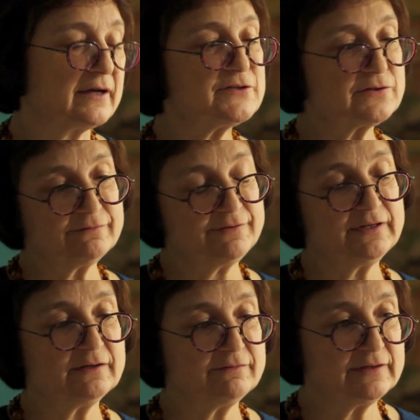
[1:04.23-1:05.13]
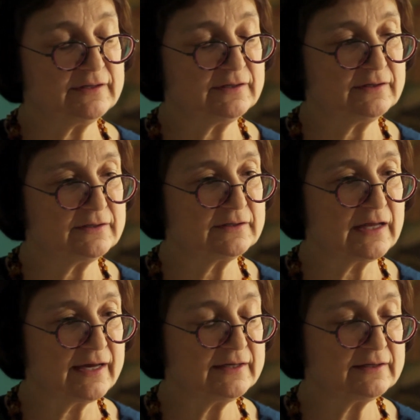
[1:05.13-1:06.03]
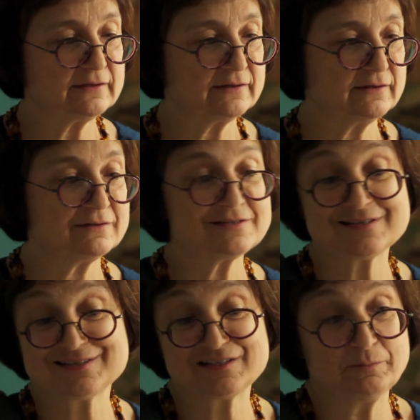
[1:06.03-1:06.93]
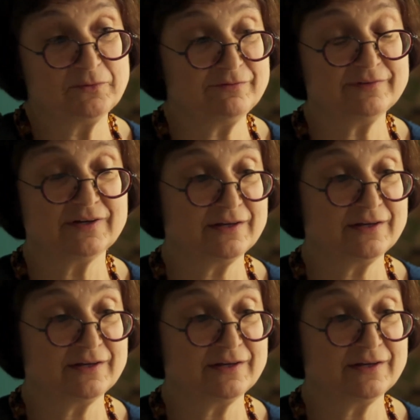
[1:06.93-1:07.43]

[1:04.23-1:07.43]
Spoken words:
sort of think of it like a system of,